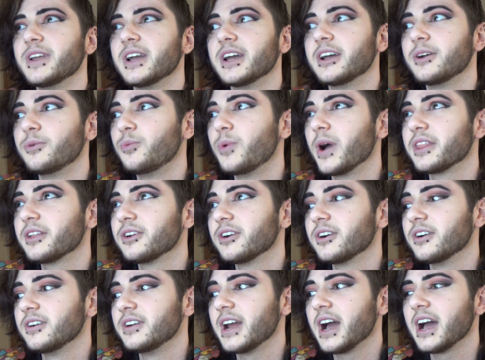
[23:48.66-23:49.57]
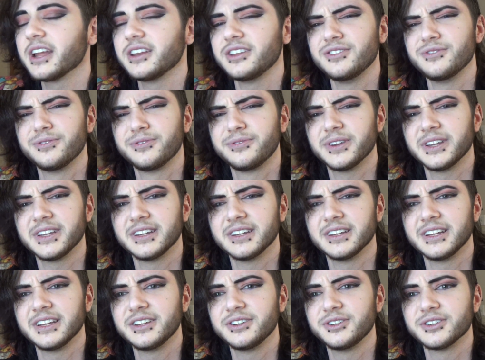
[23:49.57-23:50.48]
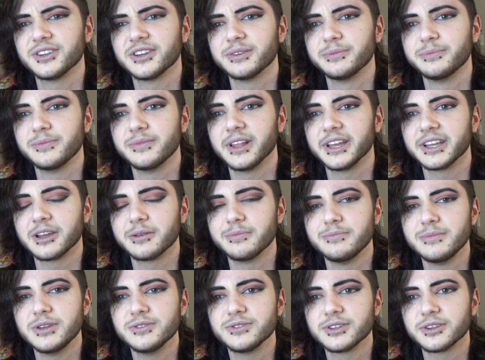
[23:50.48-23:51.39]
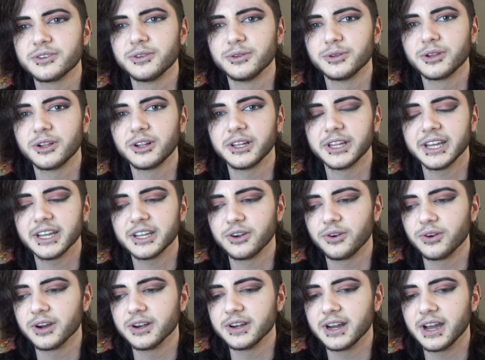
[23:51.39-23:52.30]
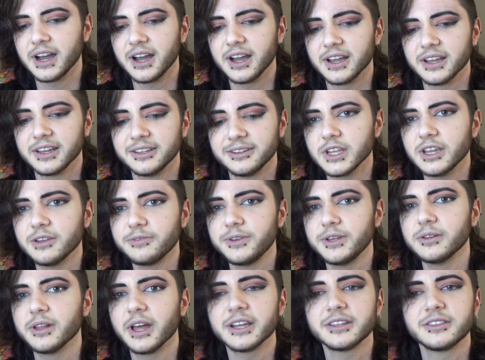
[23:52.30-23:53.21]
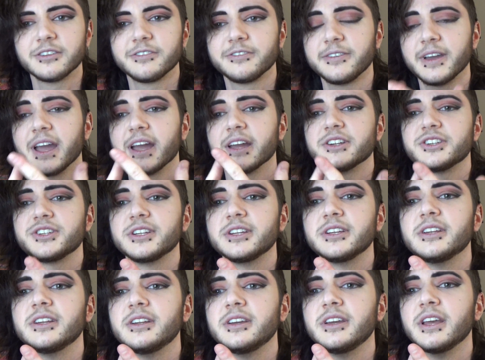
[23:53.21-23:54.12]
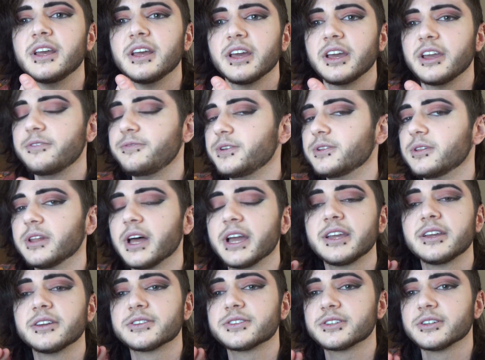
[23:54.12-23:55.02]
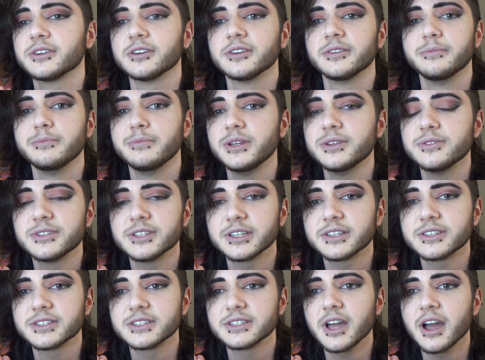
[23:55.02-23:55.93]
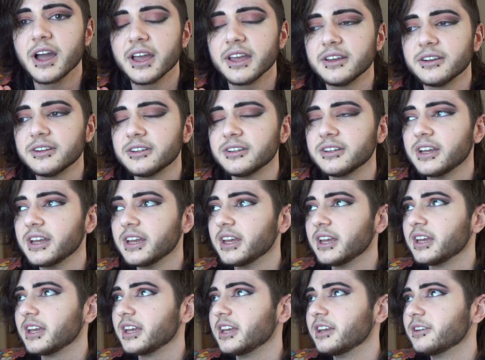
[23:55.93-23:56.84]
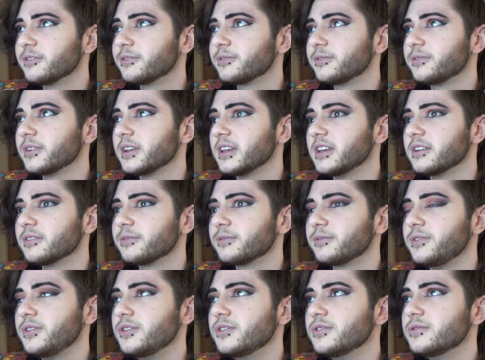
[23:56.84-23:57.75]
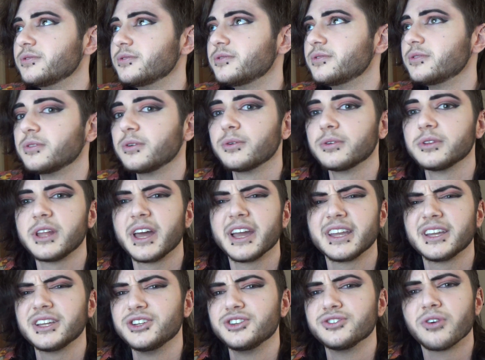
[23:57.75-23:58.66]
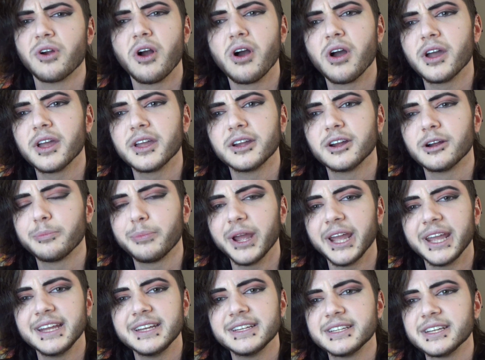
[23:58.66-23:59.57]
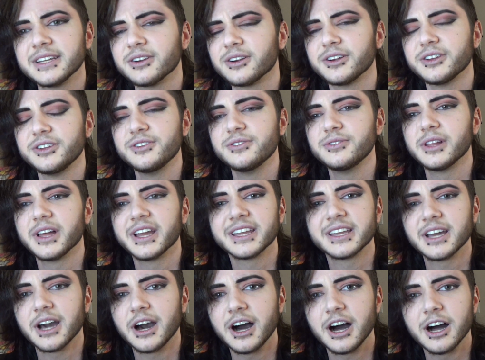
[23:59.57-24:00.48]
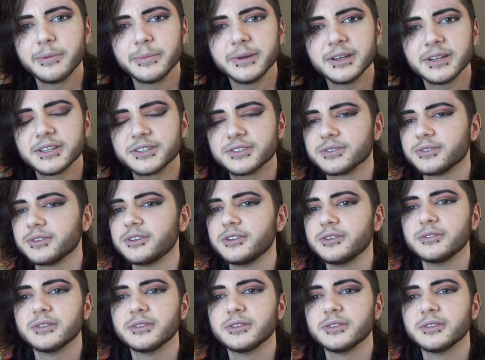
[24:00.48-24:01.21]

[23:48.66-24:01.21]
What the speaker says: whether or not you fit into like a musical clique or not, if you like the fashion, if you like a certain music style, if you like drawing or painting, or you like comics, or you